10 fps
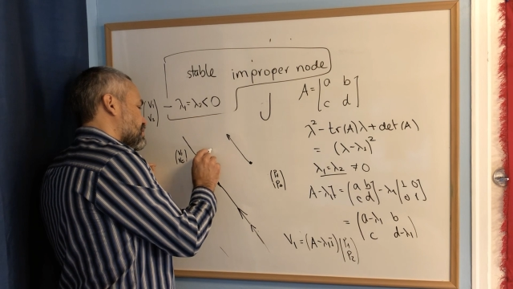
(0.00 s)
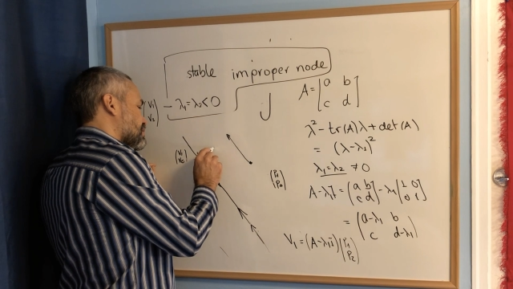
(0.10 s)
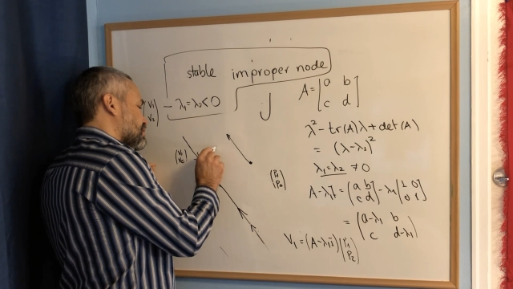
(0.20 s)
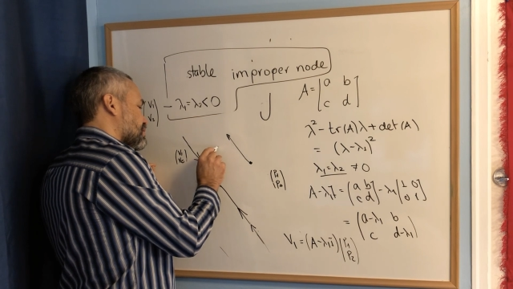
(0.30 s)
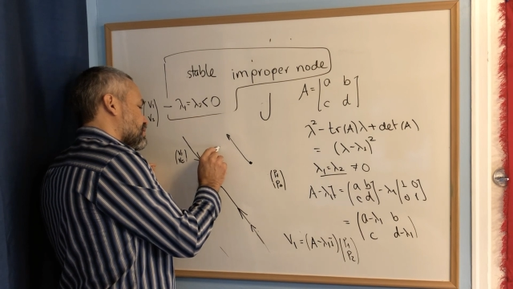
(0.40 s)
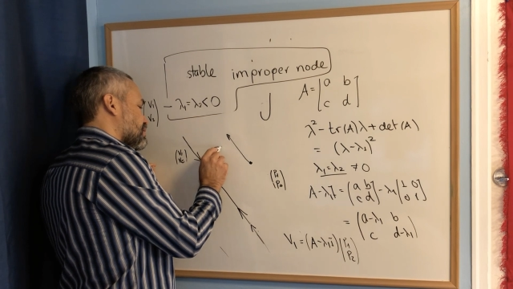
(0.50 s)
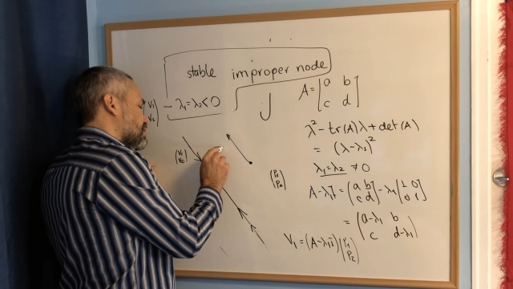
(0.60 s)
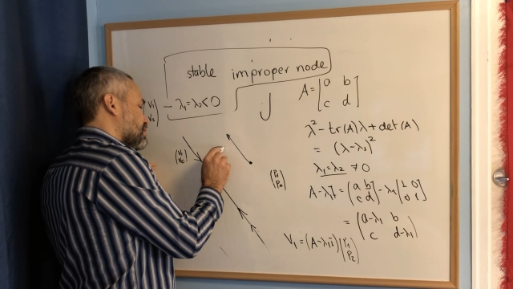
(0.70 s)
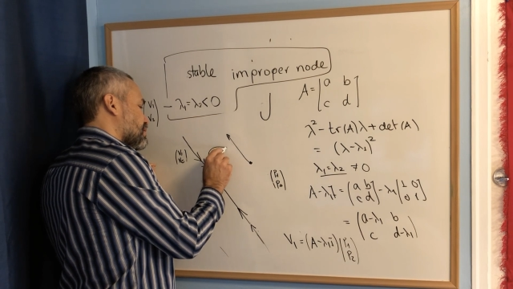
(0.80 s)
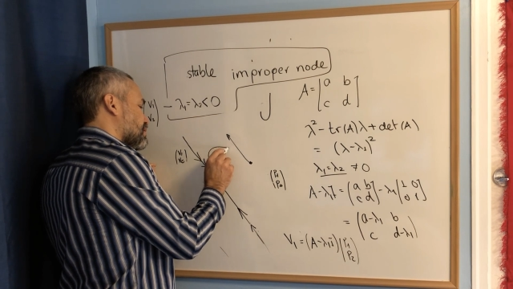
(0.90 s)

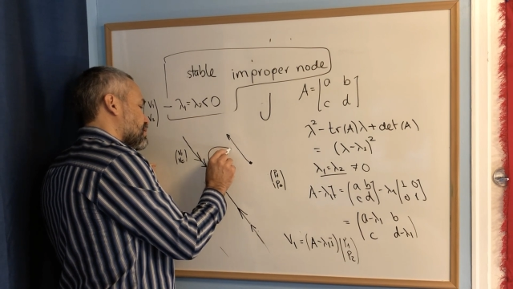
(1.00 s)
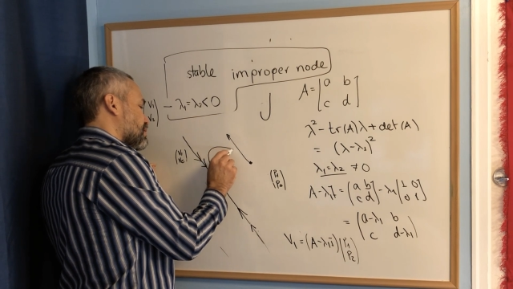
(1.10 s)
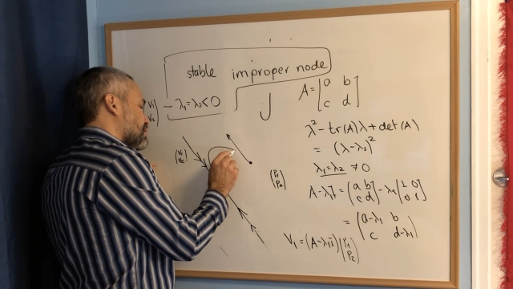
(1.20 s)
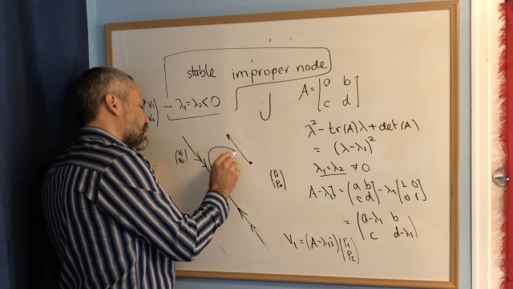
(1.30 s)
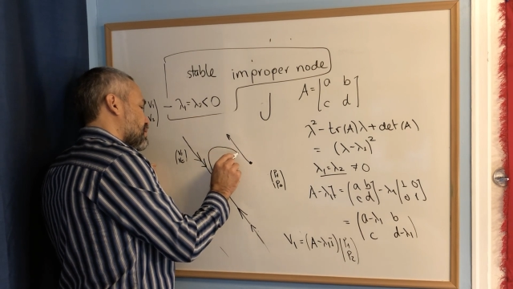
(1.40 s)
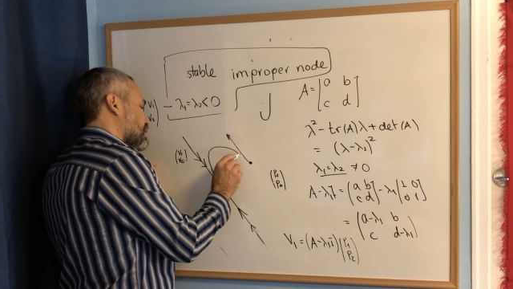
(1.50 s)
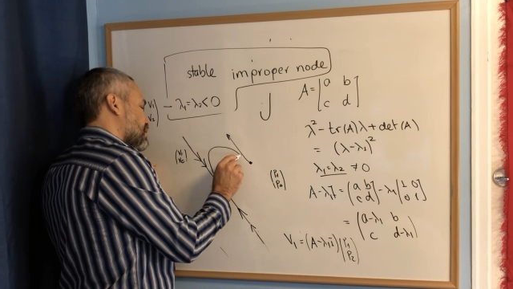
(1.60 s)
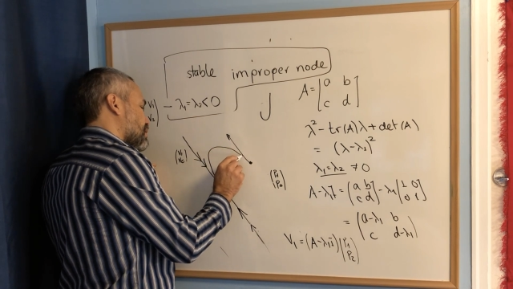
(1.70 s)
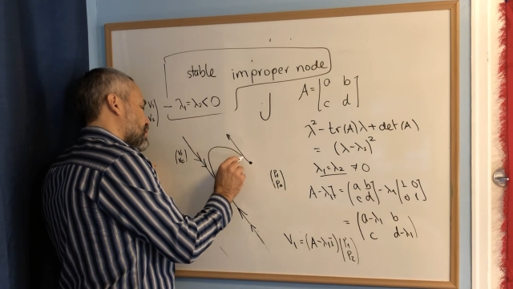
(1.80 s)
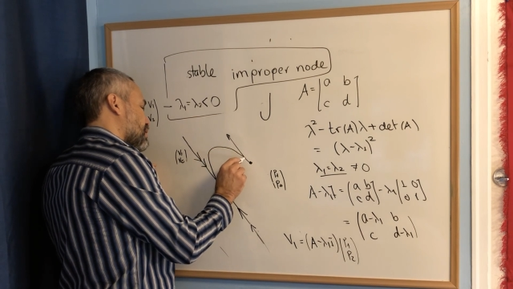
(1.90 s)

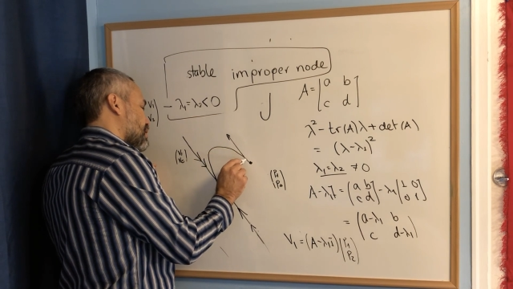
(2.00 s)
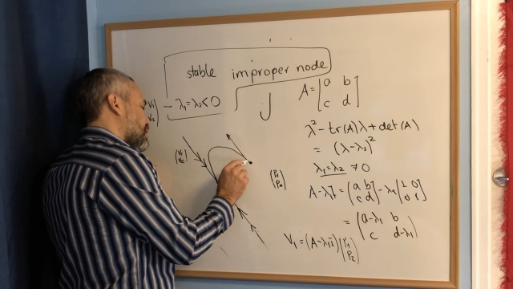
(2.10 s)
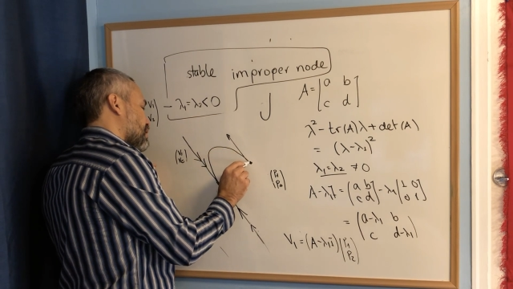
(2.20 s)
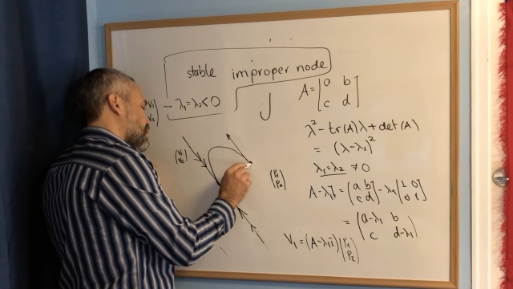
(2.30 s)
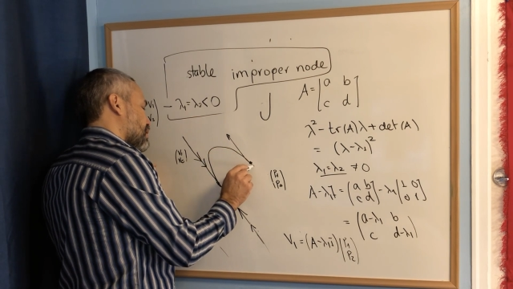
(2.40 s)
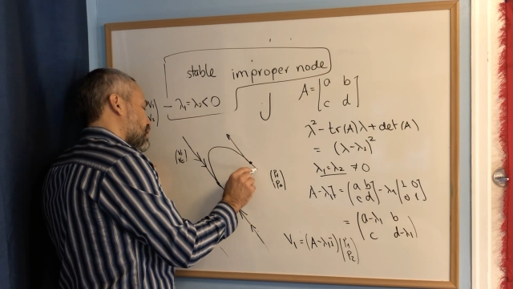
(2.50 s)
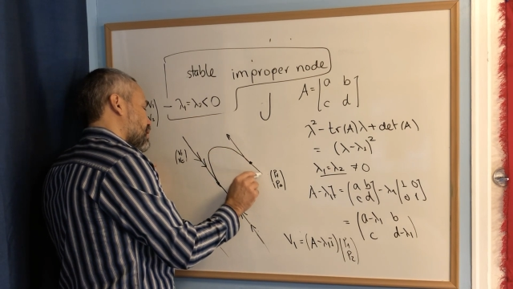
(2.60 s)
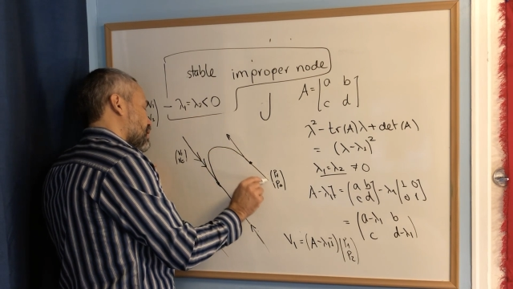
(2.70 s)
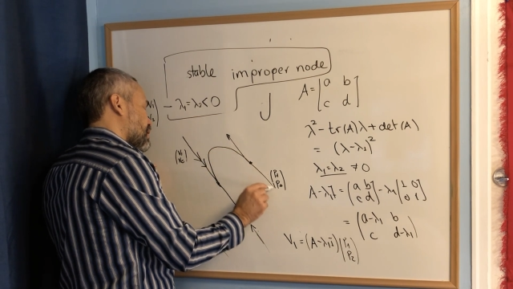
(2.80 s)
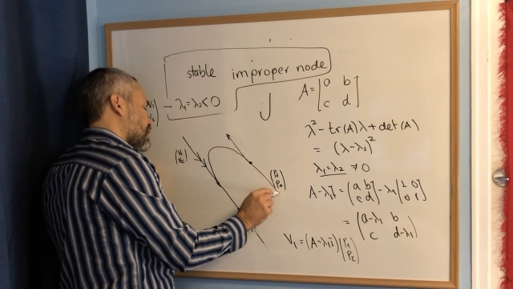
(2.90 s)

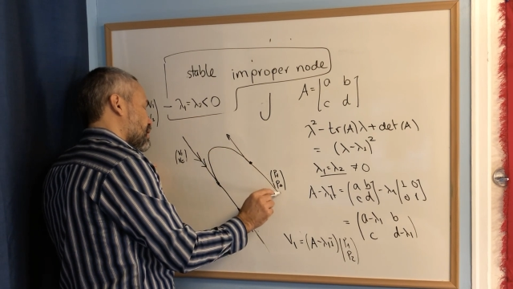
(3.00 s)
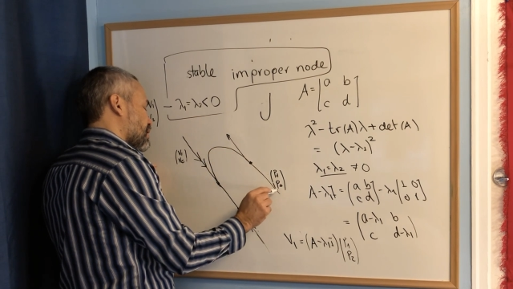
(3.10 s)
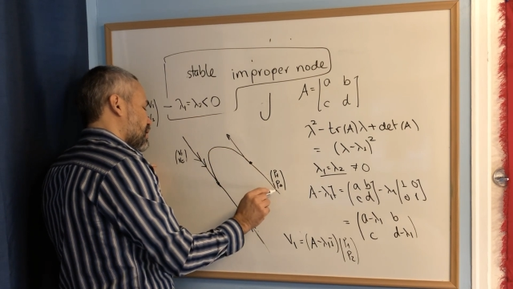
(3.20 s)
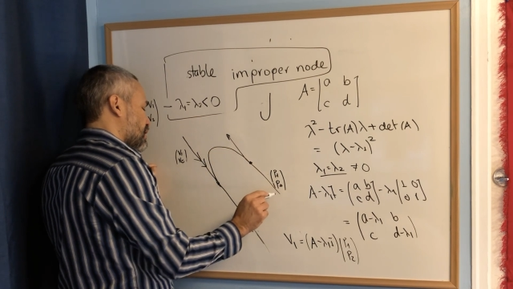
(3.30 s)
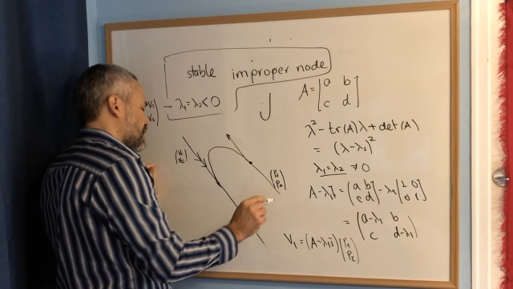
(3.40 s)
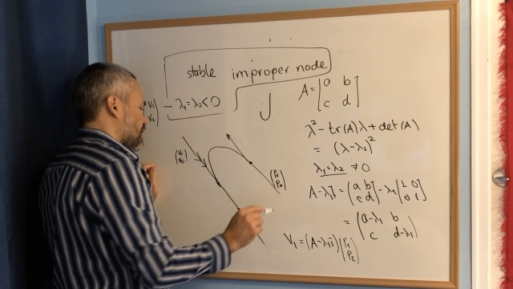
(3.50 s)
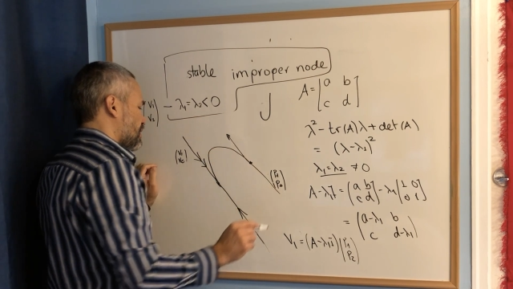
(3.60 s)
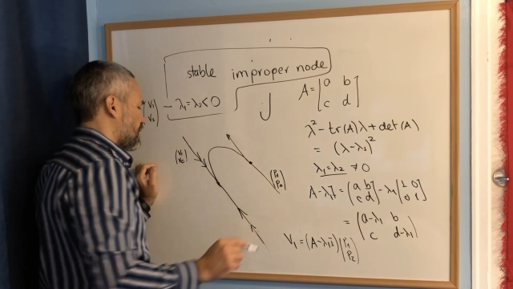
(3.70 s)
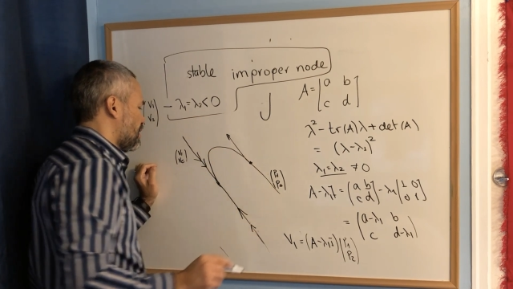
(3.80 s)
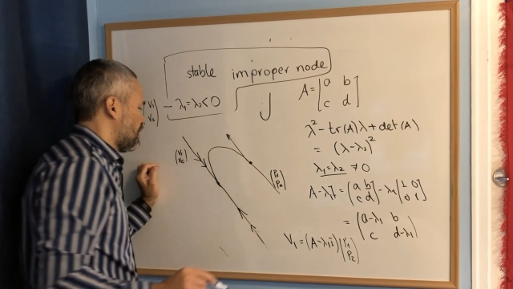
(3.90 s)

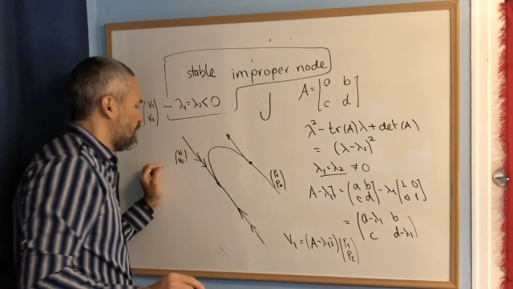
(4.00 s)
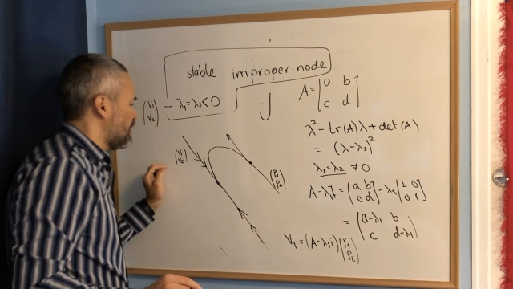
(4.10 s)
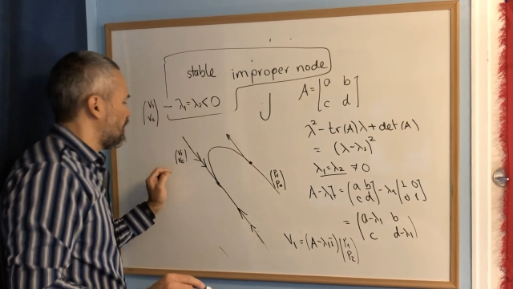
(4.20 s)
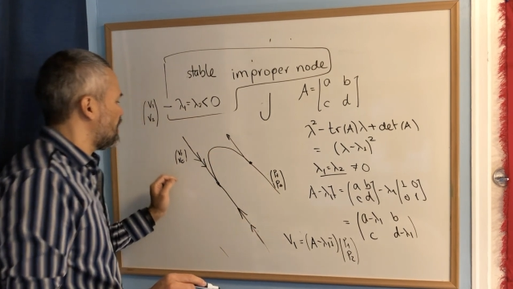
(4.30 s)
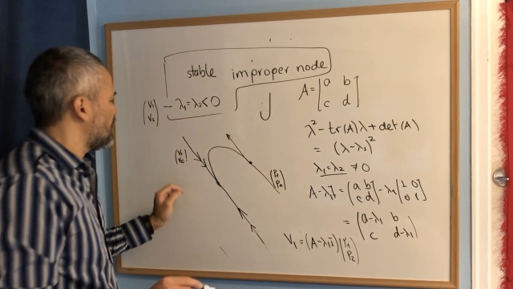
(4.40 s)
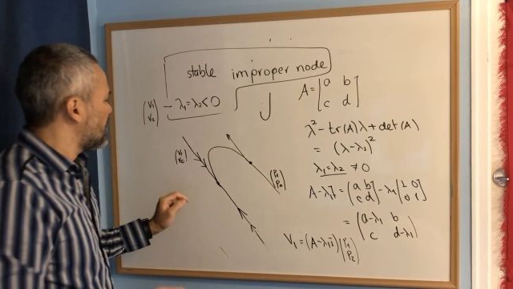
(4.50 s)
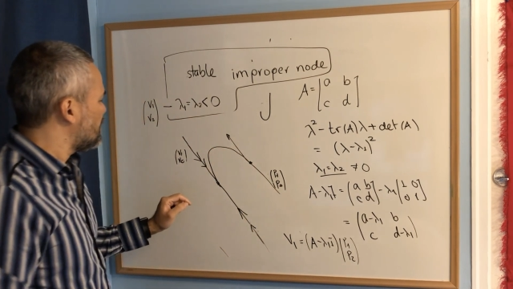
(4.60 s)
No one is speaking in this clip.